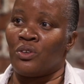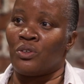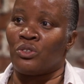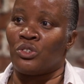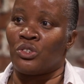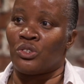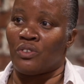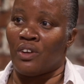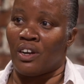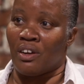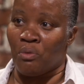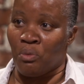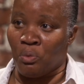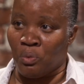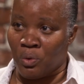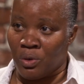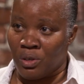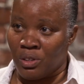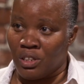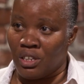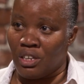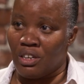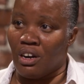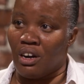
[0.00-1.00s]
trying
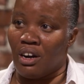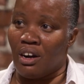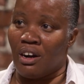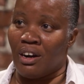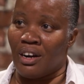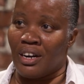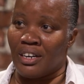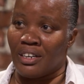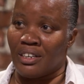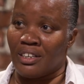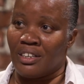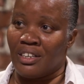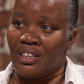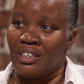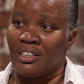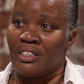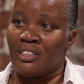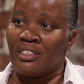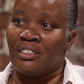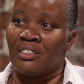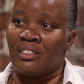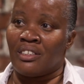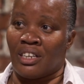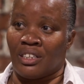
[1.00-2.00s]
really hard
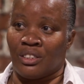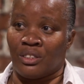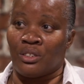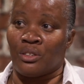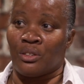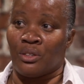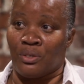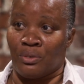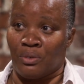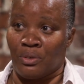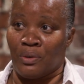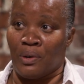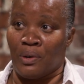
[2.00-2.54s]
not to throw